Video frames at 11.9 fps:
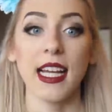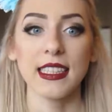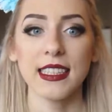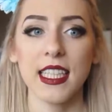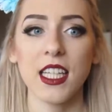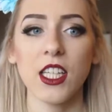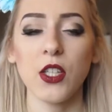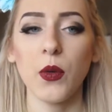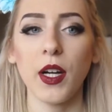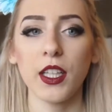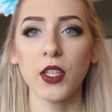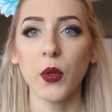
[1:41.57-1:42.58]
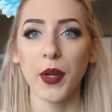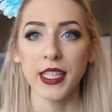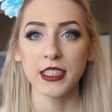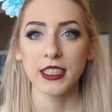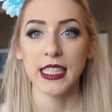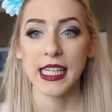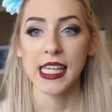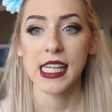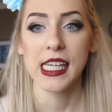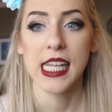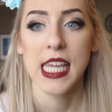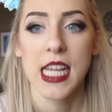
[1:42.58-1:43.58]
next thing you are going to
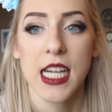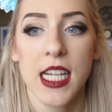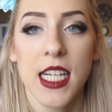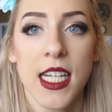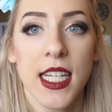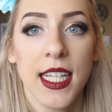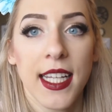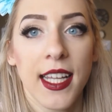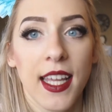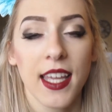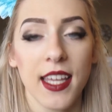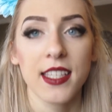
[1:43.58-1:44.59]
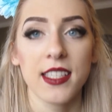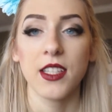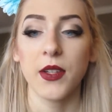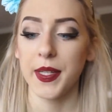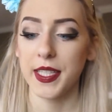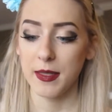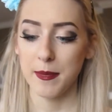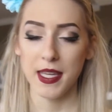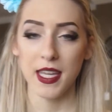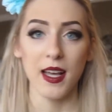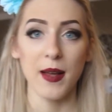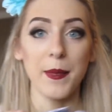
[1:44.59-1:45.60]
need here is going to
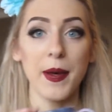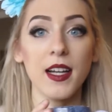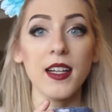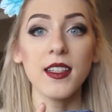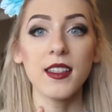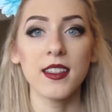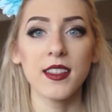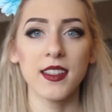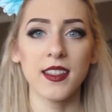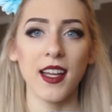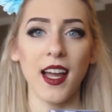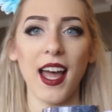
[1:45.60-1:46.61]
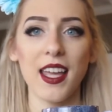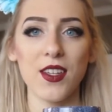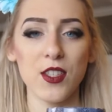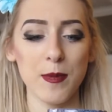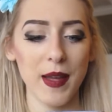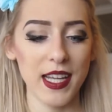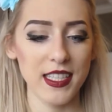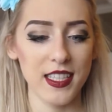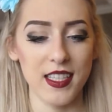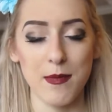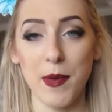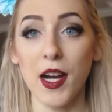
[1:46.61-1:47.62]
be a mug. I use my
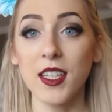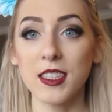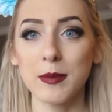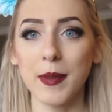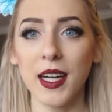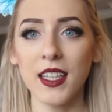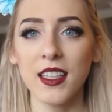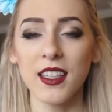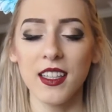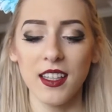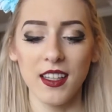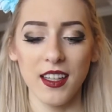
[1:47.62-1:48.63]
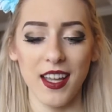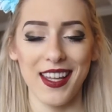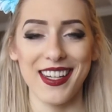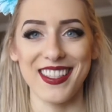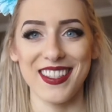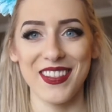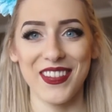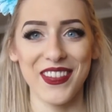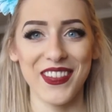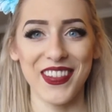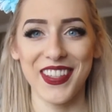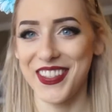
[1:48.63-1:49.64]
Disney Parks mug. It is
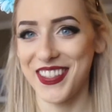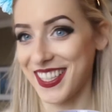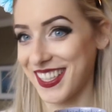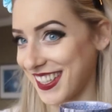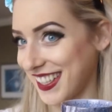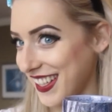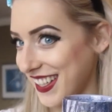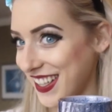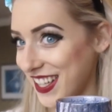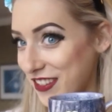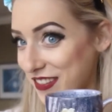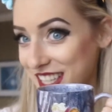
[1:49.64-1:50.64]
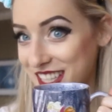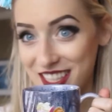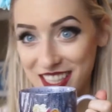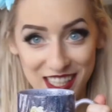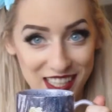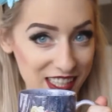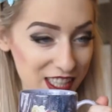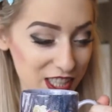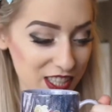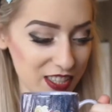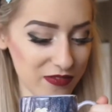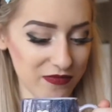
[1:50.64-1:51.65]
frozen, obviously, because
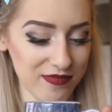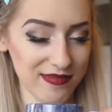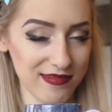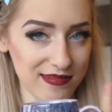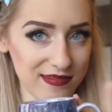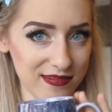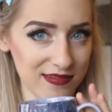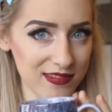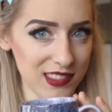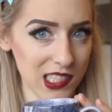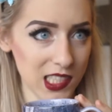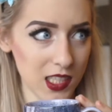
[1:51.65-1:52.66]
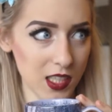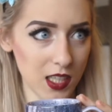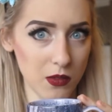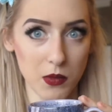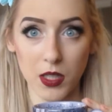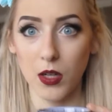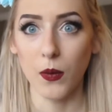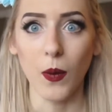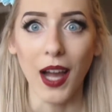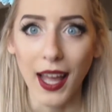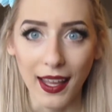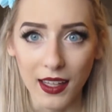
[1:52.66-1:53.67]
I wonder
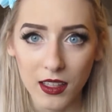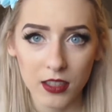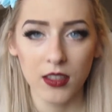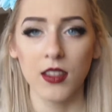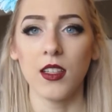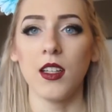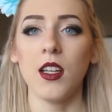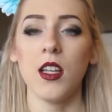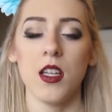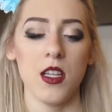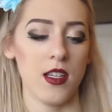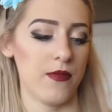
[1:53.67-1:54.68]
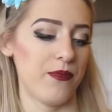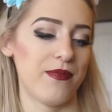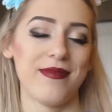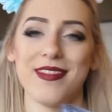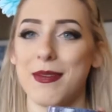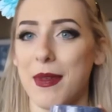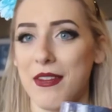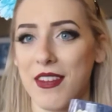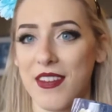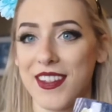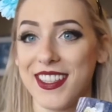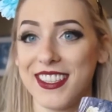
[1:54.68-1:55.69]
why. It's my
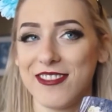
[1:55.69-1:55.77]
favorite.